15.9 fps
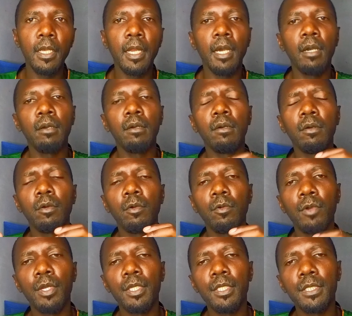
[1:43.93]
Now
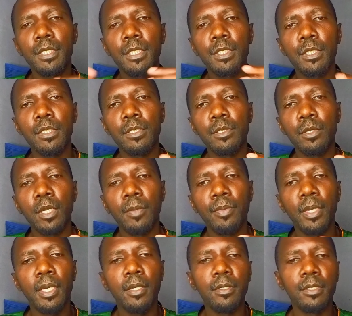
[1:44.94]
what this is all
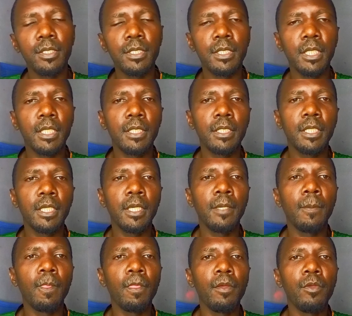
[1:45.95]
about is that
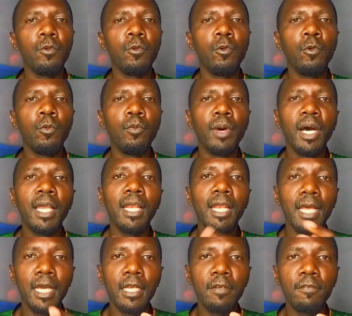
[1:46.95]
you buy
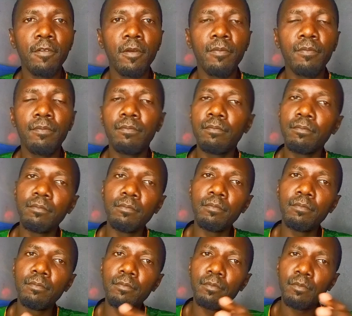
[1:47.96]
land from
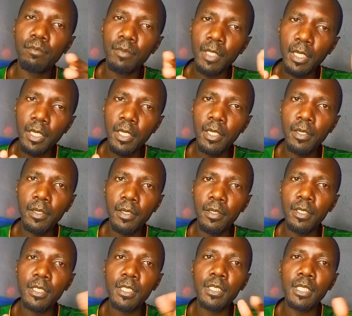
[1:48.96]

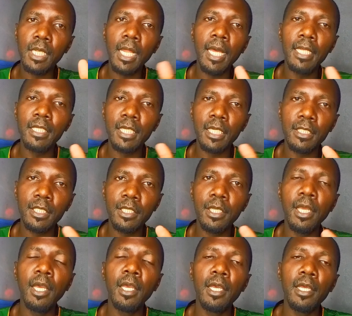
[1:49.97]
this is land
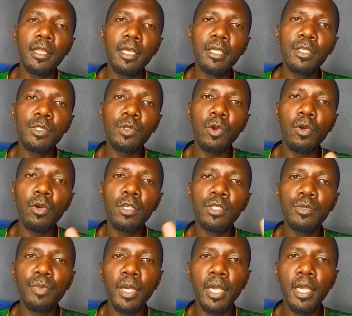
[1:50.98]
actually that is
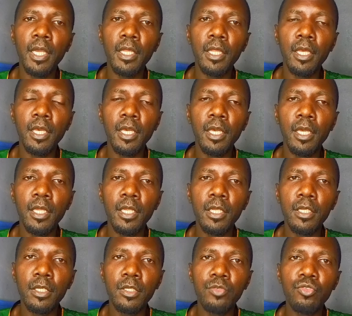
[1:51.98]
owned by the
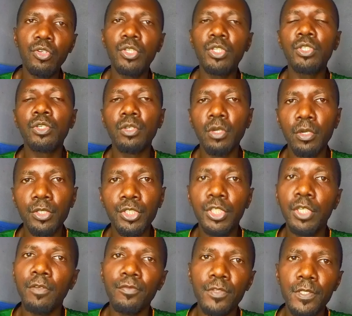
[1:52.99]
traditional
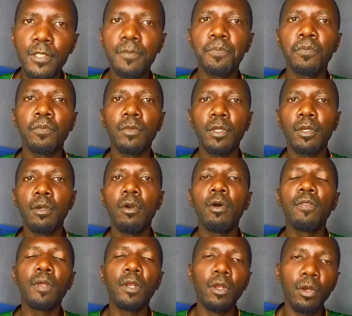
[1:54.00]
chiefs
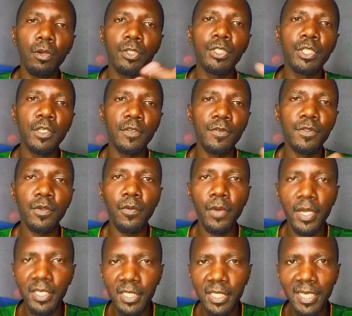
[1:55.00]
or the local chiefs
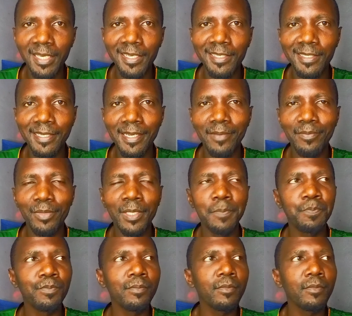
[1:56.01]
right here in Zambia.